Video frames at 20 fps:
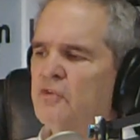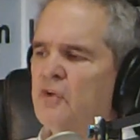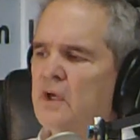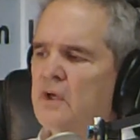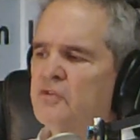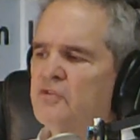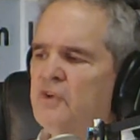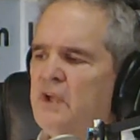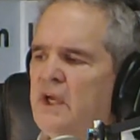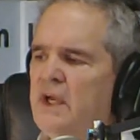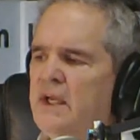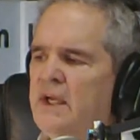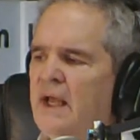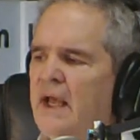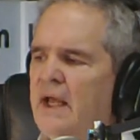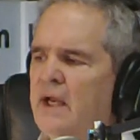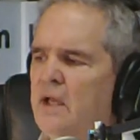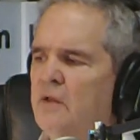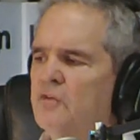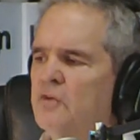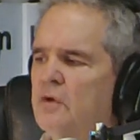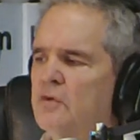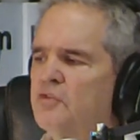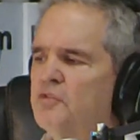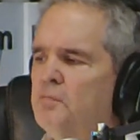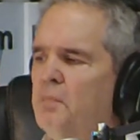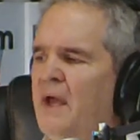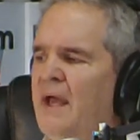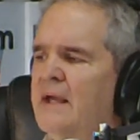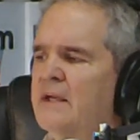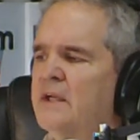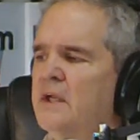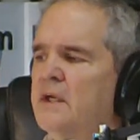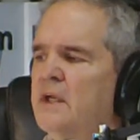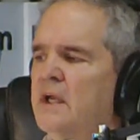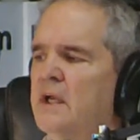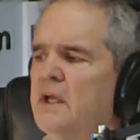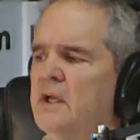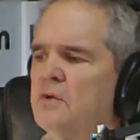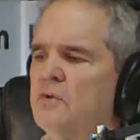sixteen and is
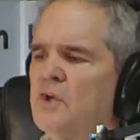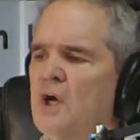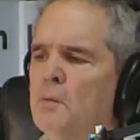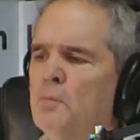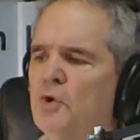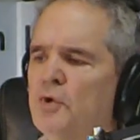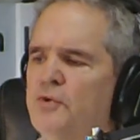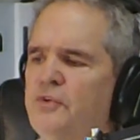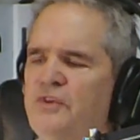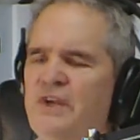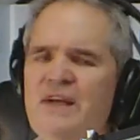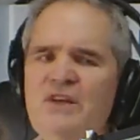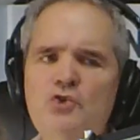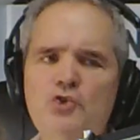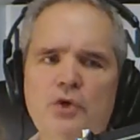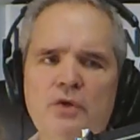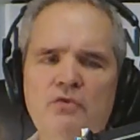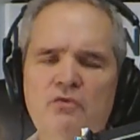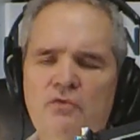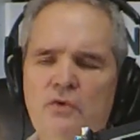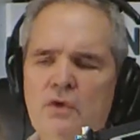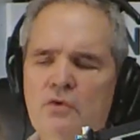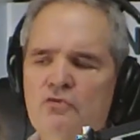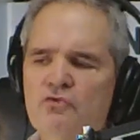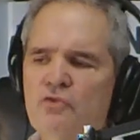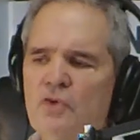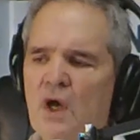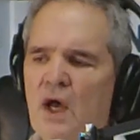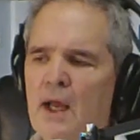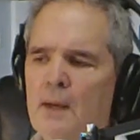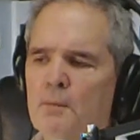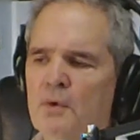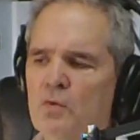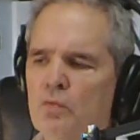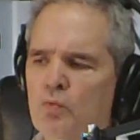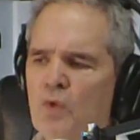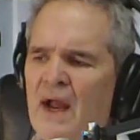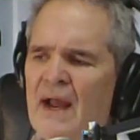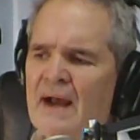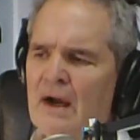expecting to hit double digits this time
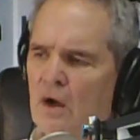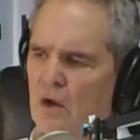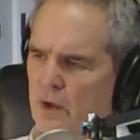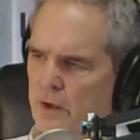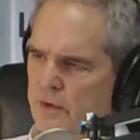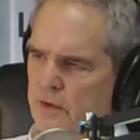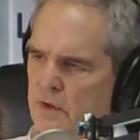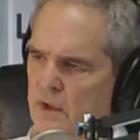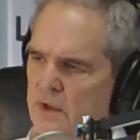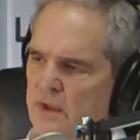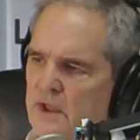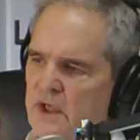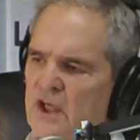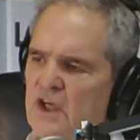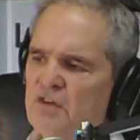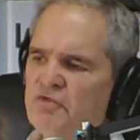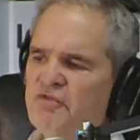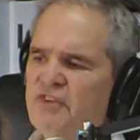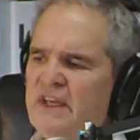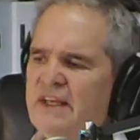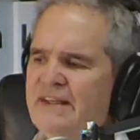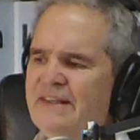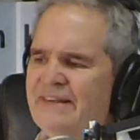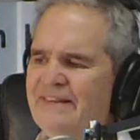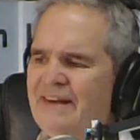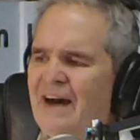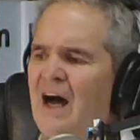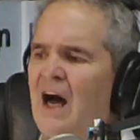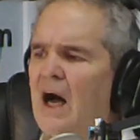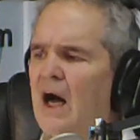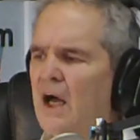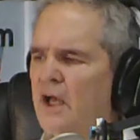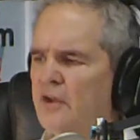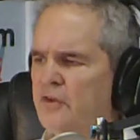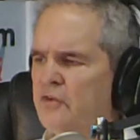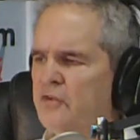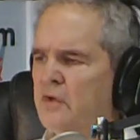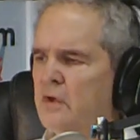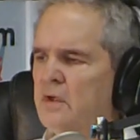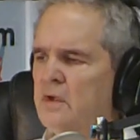around. If he
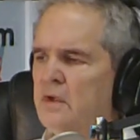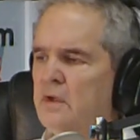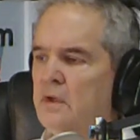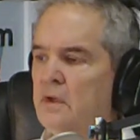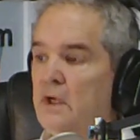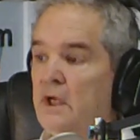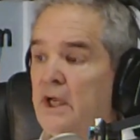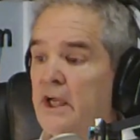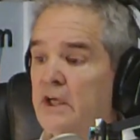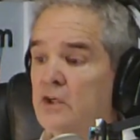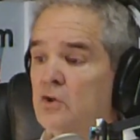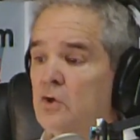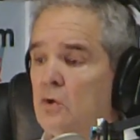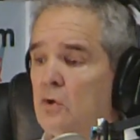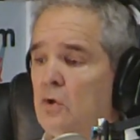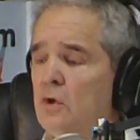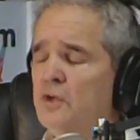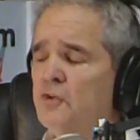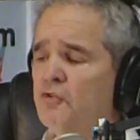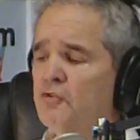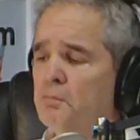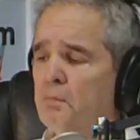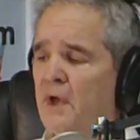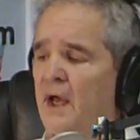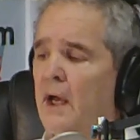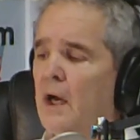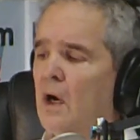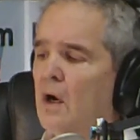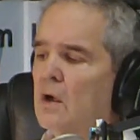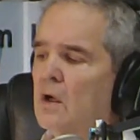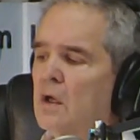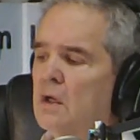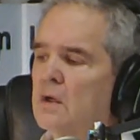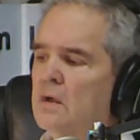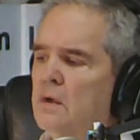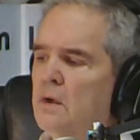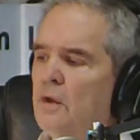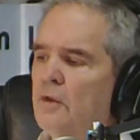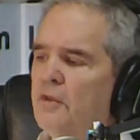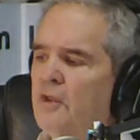does, it could spell
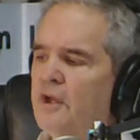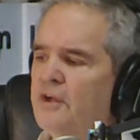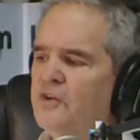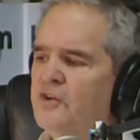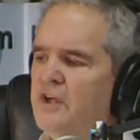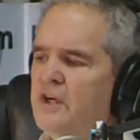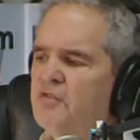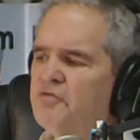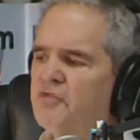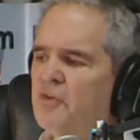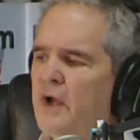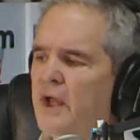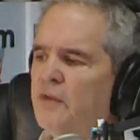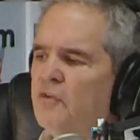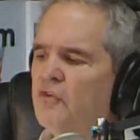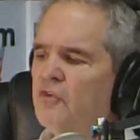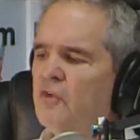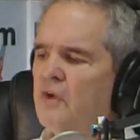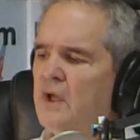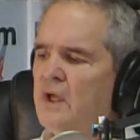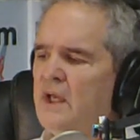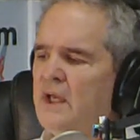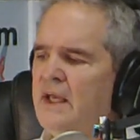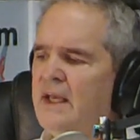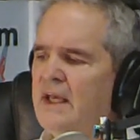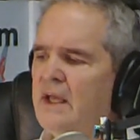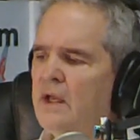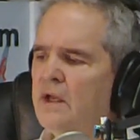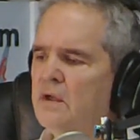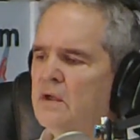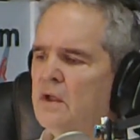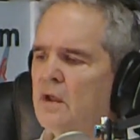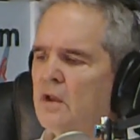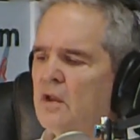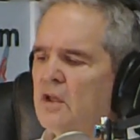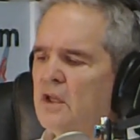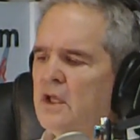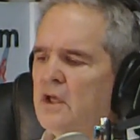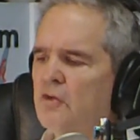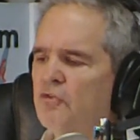the difference in
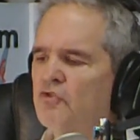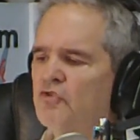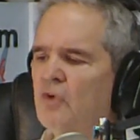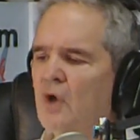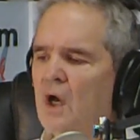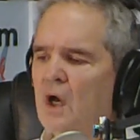this